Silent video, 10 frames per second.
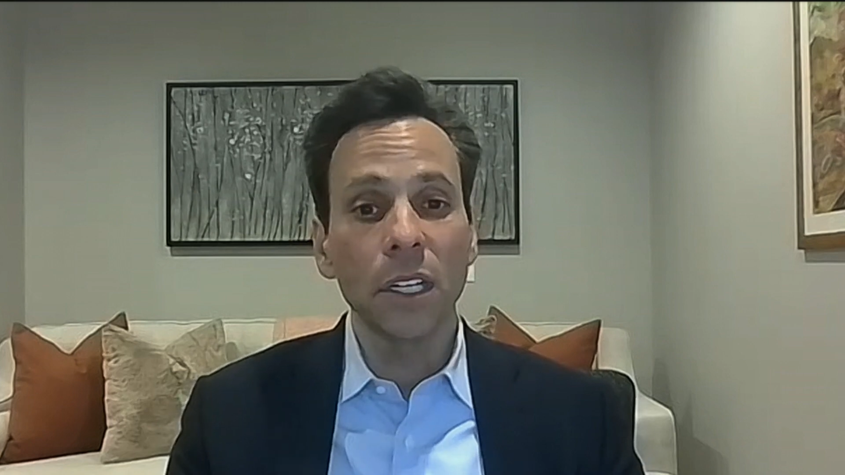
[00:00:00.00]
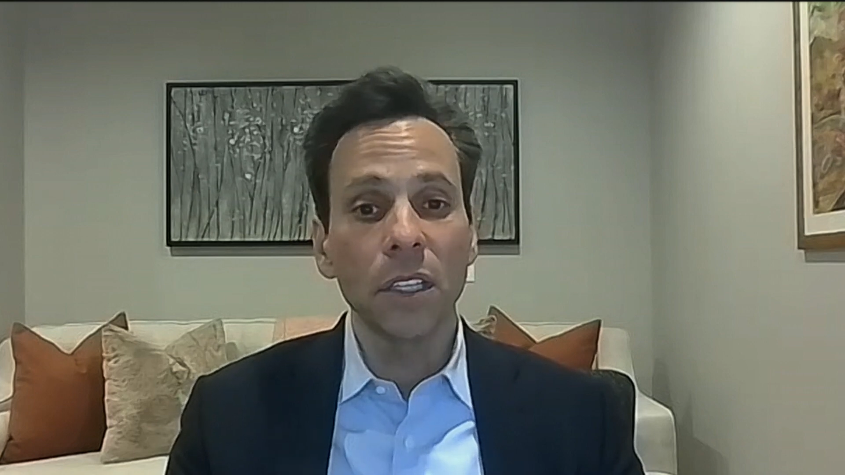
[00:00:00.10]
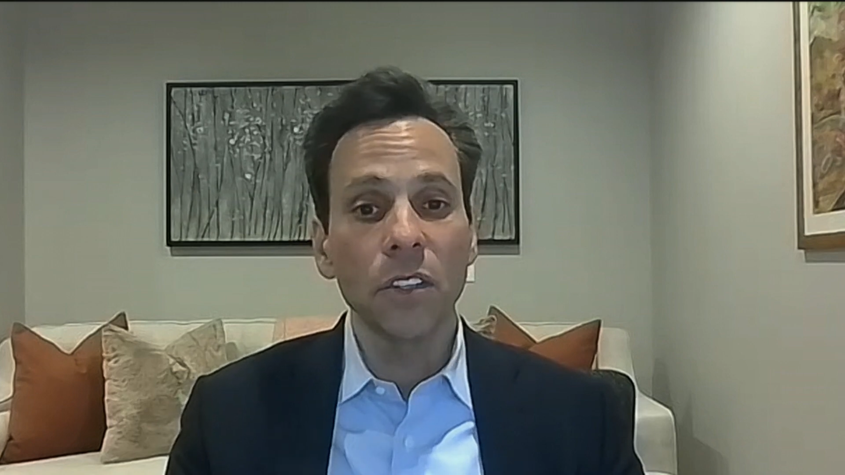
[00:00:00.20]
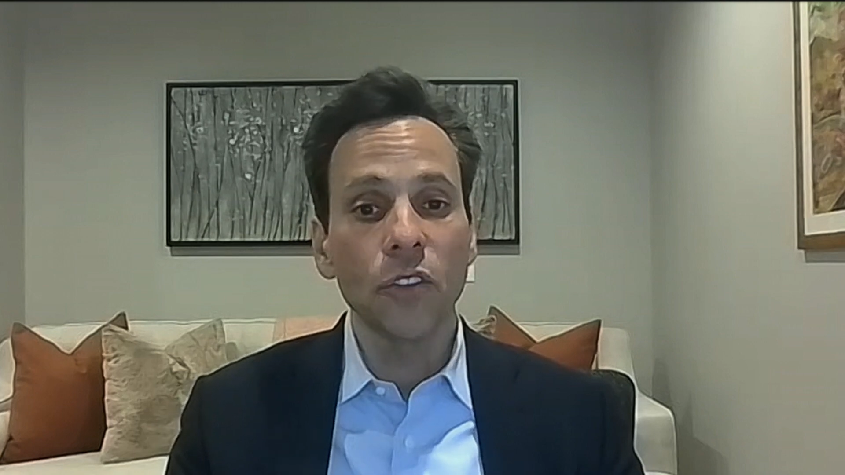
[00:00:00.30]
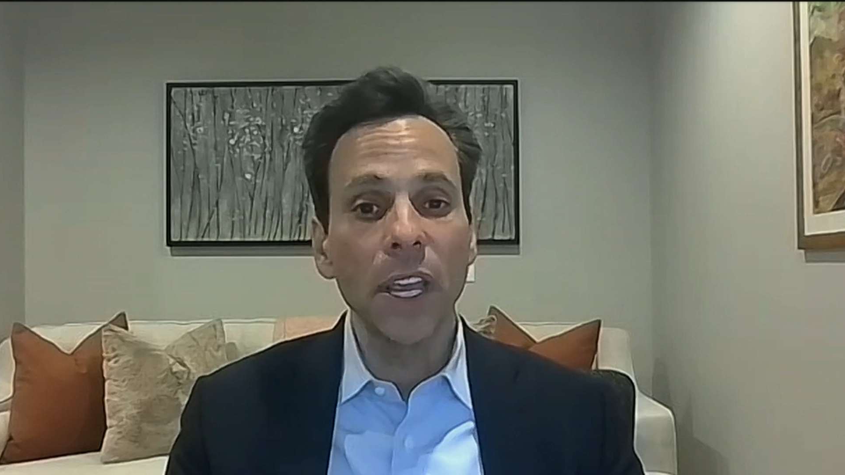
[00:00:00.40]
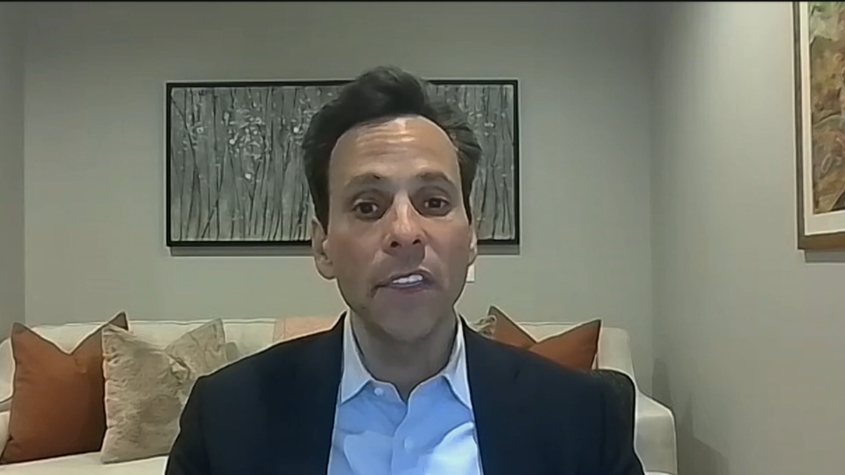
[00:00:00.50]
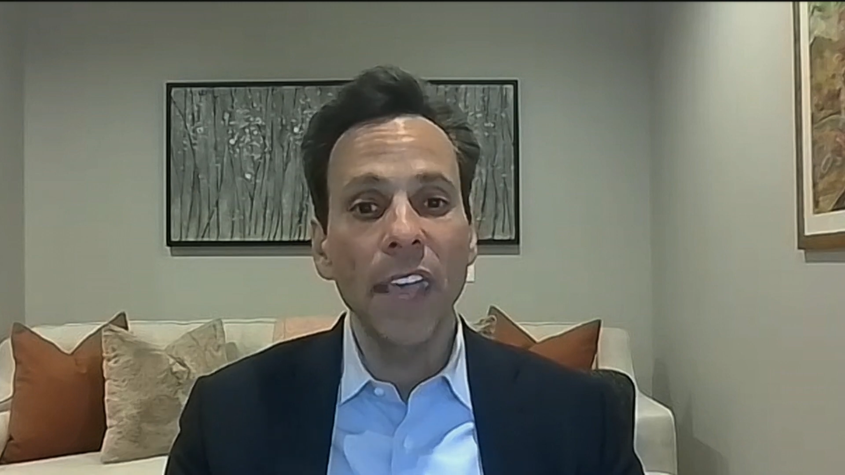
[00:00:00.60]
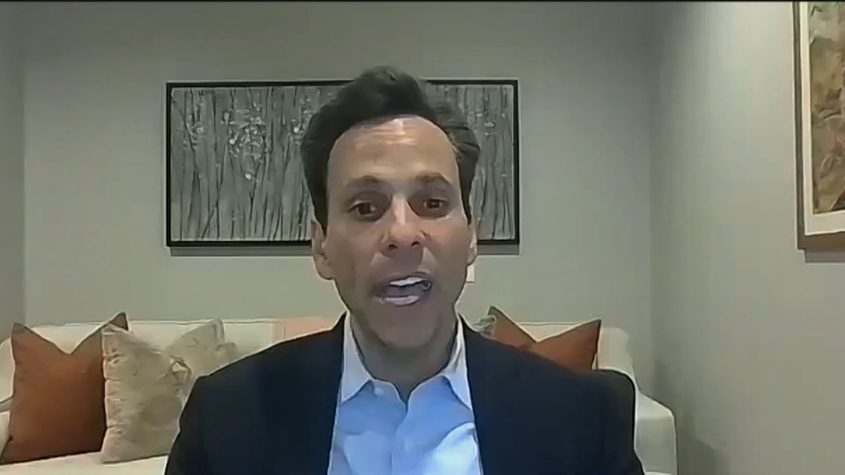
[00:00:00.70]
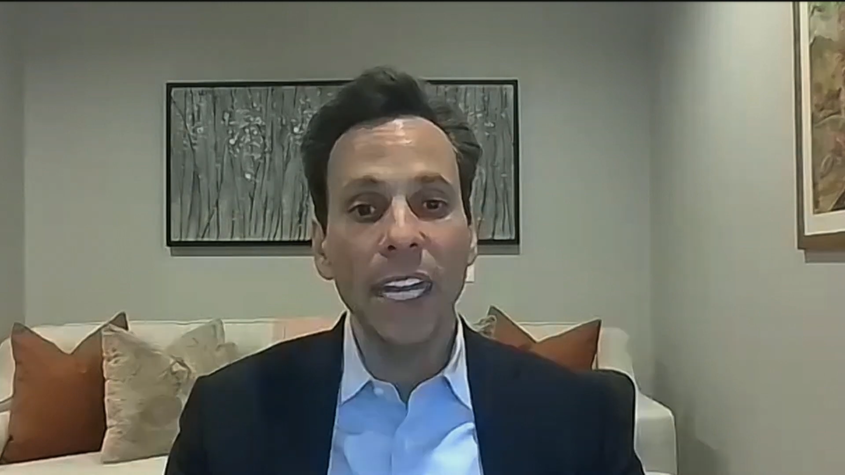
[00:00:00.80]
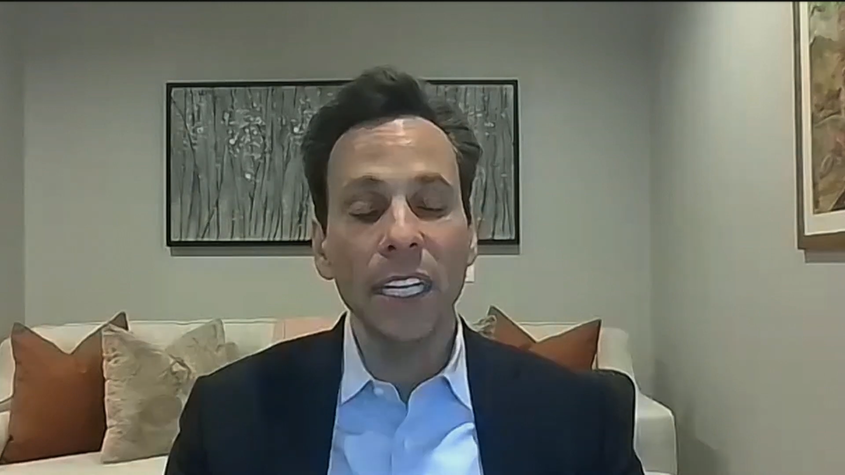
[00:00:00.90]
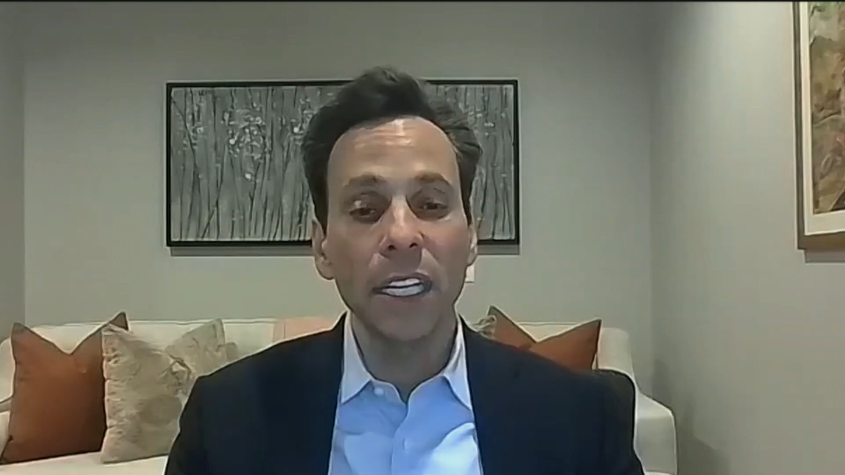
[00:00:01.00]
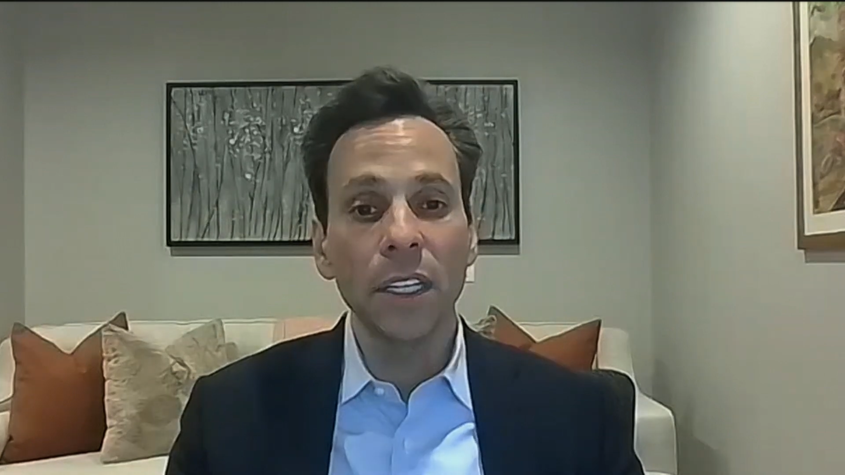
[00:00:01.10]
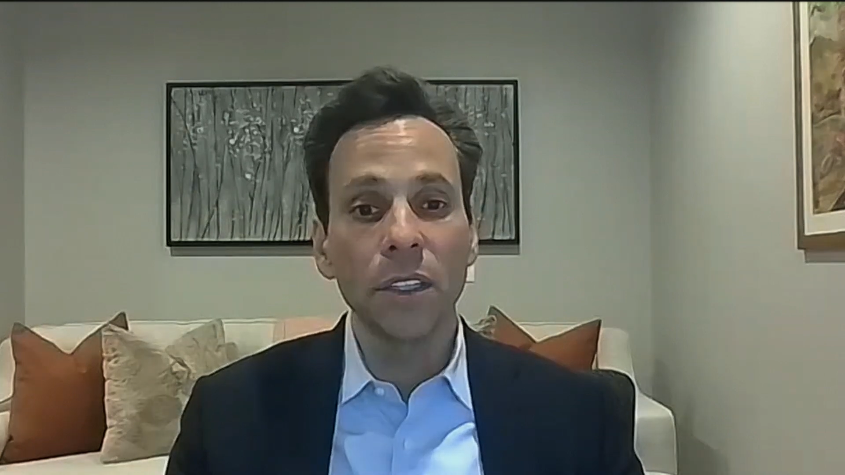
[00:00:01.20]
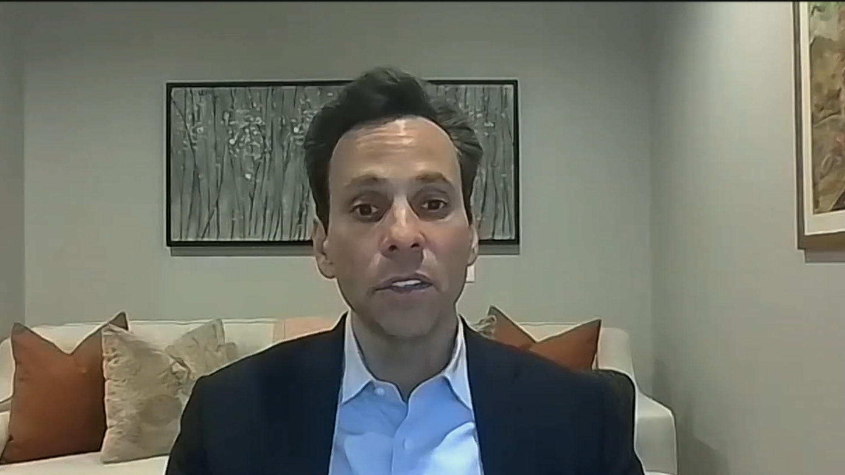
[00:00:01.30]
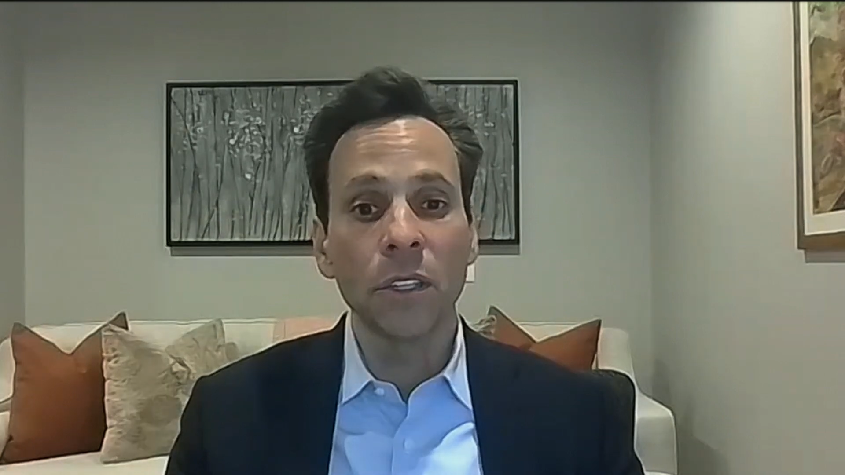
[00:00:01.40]
to constrain that
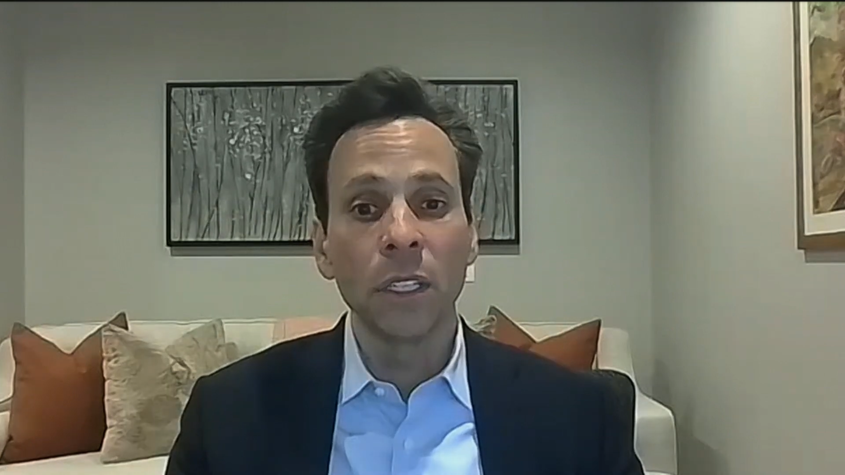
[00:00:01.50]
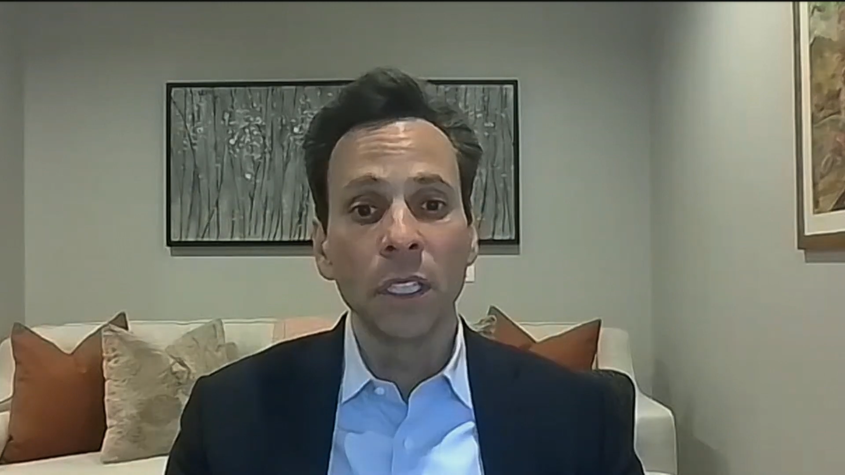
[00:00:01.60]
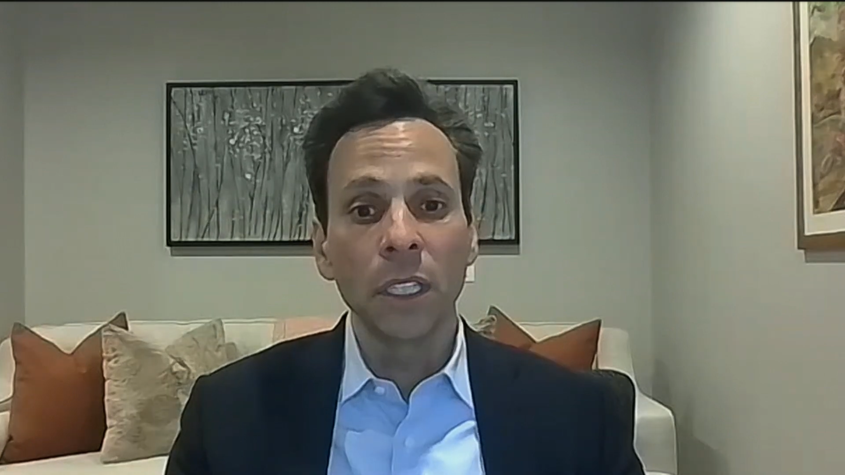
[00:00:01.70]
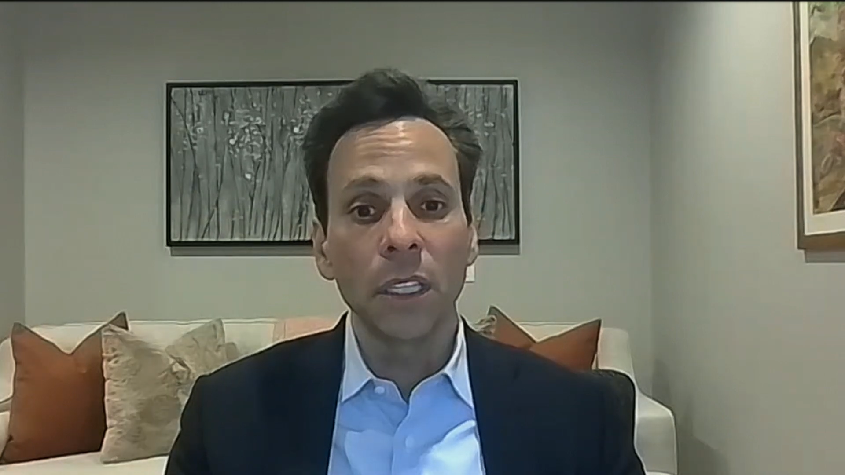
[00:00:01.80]
is